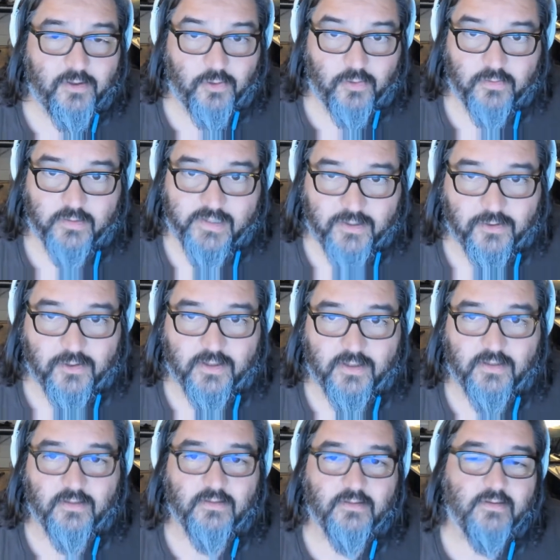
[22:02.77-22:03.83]
early
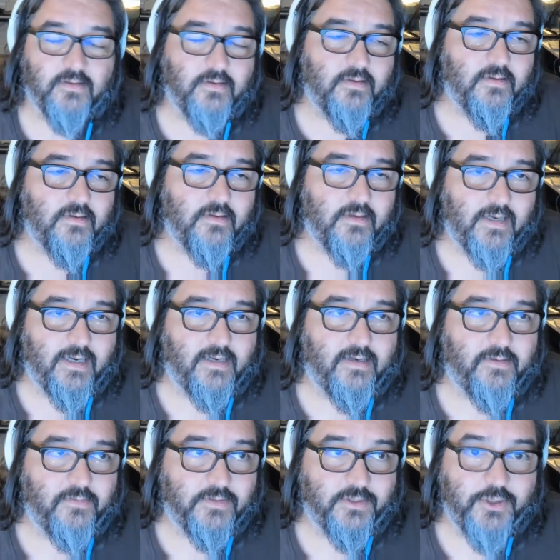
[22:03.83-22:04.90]
on.
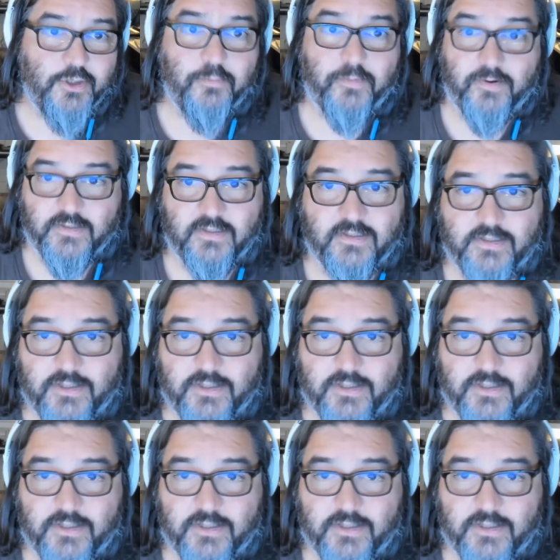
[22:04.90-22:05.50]
And it was a 2-person